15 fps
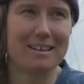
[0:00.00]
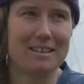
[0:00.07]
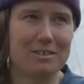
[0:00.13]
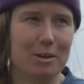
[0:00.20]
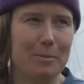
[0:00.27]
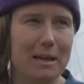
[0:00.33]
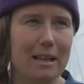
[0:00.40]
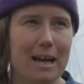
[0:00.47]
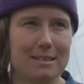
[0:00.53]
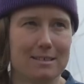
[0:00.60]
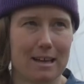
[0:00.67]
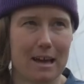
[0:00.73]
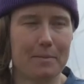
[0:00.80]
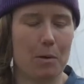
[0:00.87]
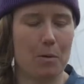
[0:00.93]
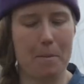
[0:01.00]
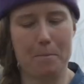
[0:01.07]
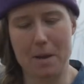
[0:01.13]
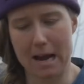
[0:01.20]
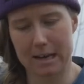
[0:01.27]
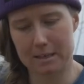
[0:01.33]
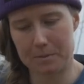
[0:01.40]
So my last lap I went
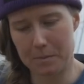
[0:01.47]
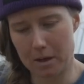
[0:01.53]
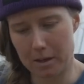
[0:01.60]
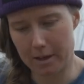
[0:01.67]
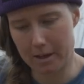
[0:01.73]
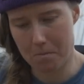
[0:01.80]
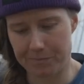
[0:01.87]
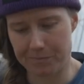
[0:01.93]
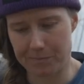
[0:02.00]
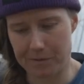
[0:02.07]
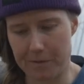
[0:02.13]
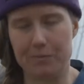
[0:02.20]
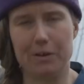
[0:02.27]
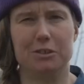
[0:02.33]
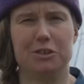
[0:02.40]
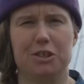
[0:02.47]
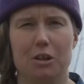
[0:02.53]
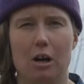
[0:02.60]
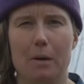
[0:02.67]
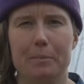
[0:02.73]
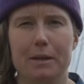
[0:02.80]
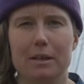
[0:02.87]
back to Mullet it felt
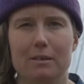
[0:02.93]
sloppy.